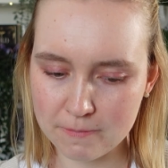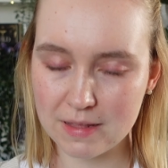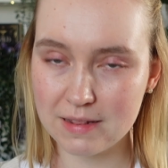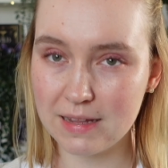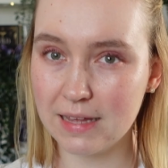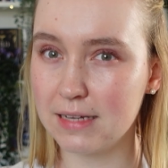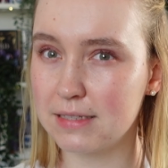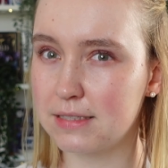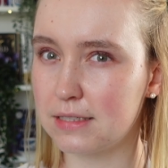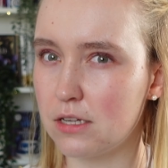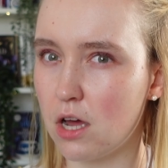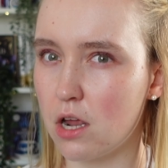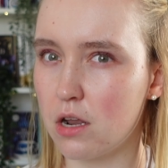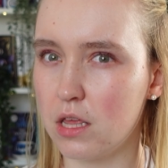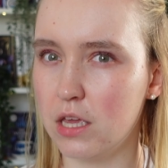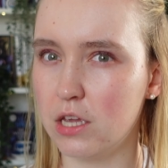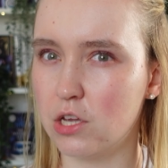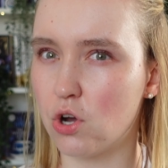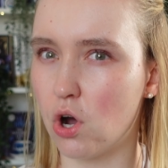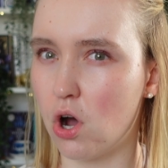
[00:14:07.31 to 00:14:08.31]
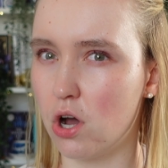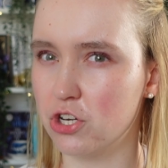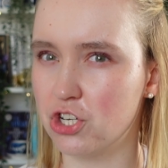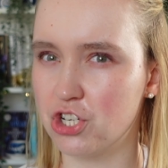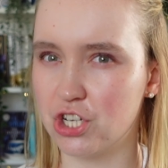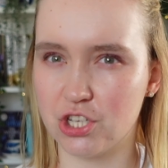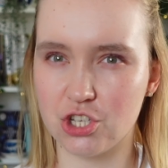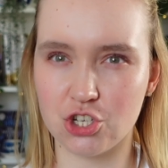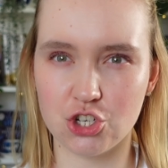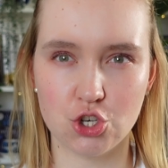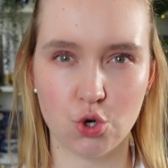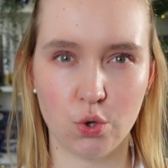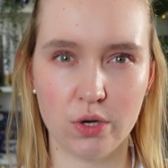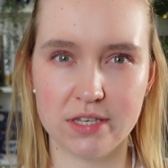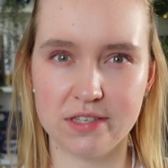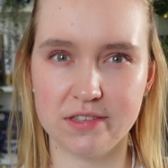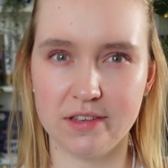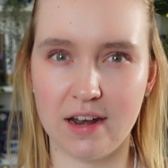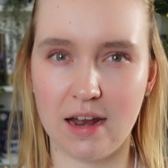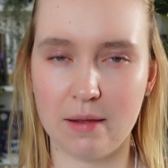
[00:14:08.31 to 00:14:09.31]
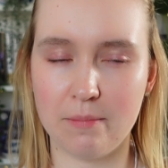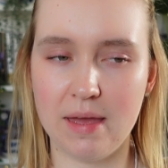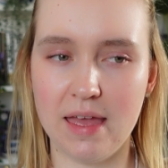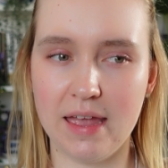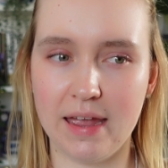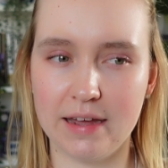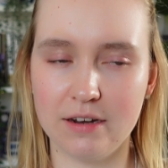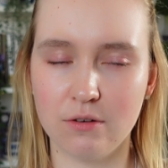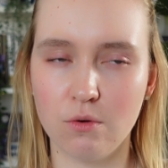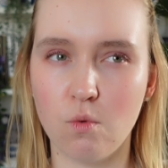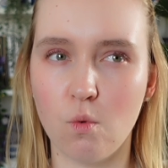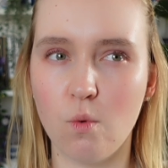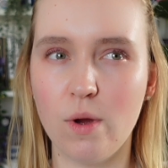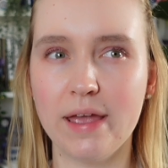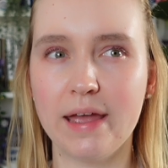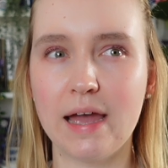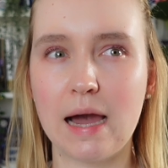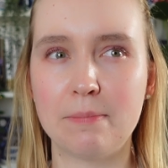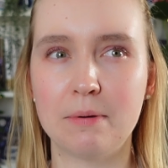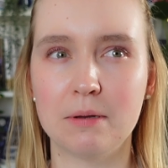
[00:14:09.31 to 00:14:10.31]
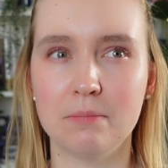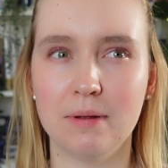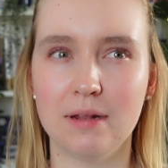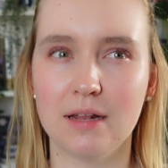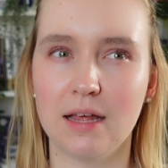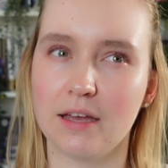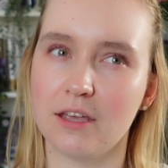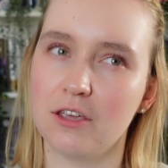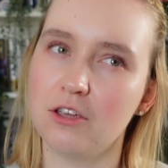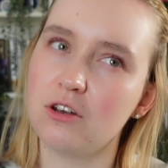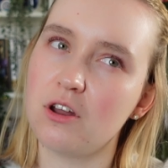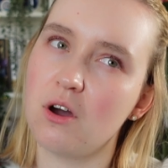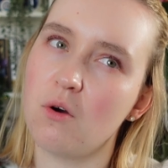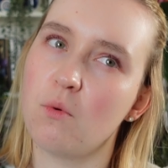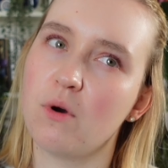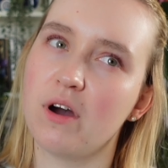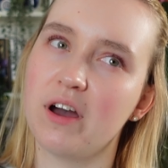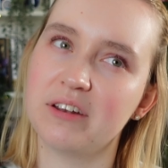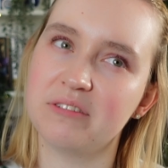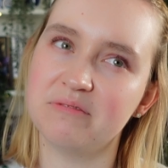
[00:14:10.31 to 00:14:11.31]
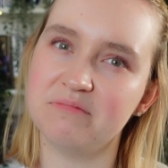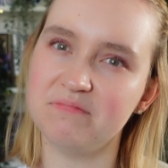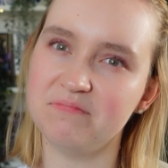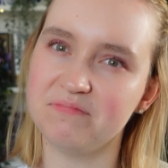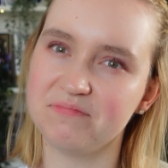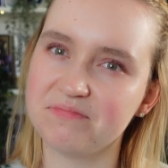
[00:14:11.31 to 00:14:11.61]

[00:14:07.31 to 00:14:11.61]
Like, it's not a conscious choice that I make. I don't wake up and be like, you know what,